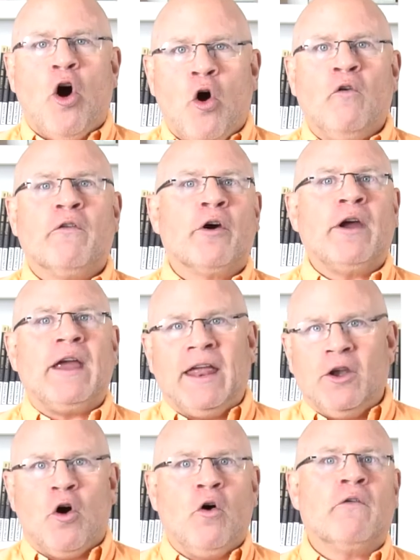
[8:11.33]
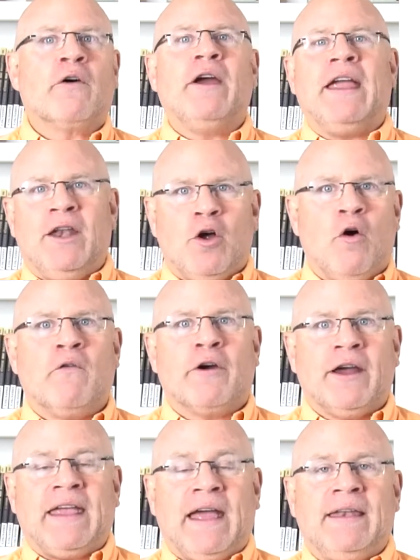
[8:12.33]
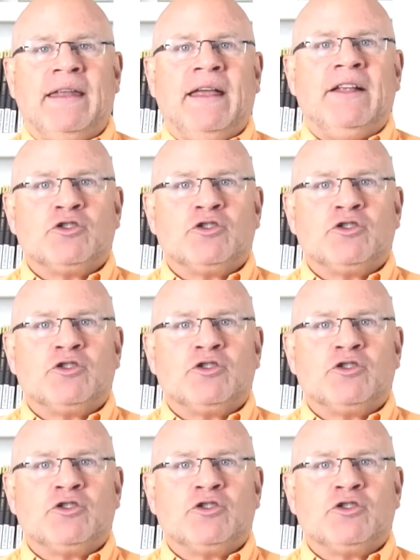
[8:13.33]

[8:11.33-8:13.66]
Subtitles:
over and over and over again,